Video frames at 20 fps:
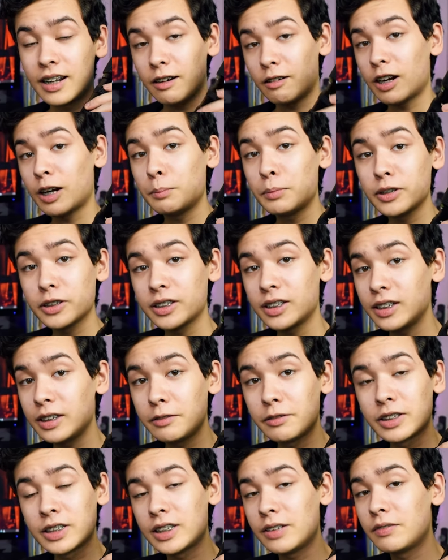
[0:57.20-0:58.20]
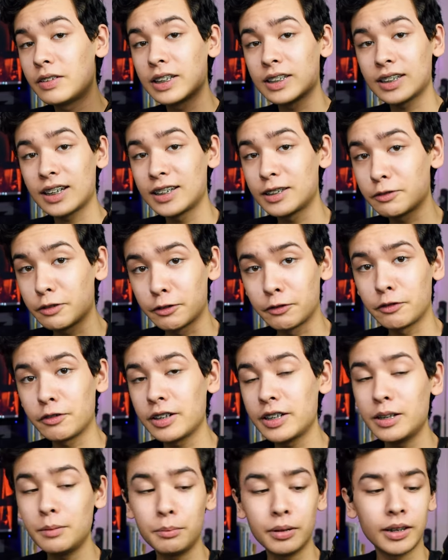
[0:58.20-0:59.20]
Now, I personally received this lens for
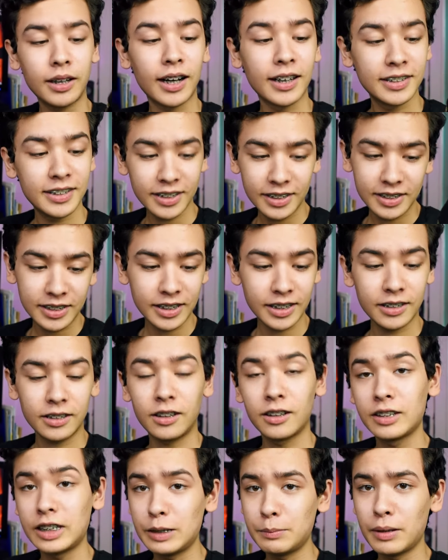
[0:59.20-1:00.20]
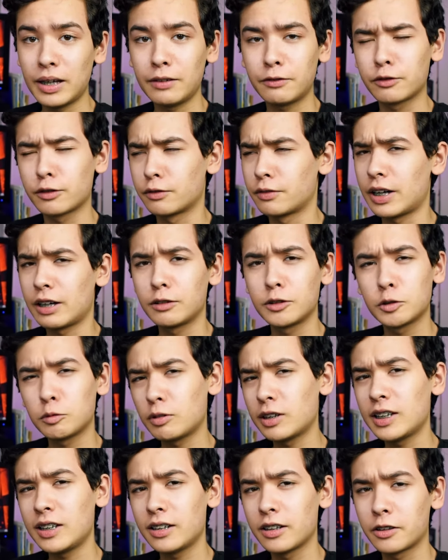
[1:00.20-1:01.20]
free, but I did see it on eBay for around
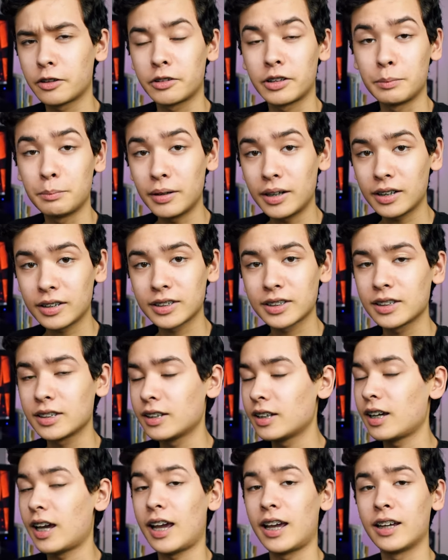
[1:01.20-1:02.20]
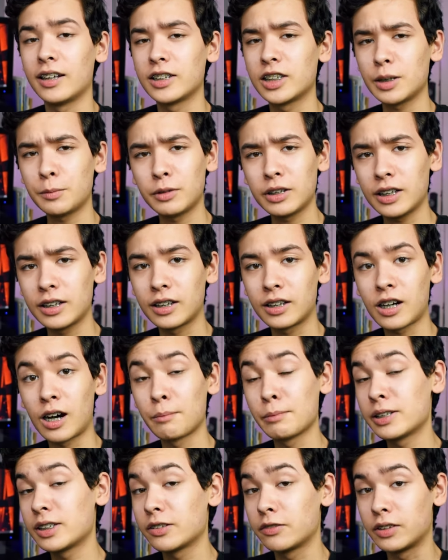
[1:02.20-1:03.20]
$20 to $30. And someone in the
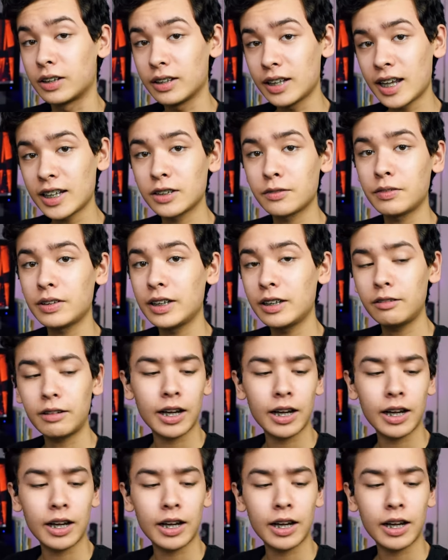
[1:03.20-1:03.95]
comments of the last video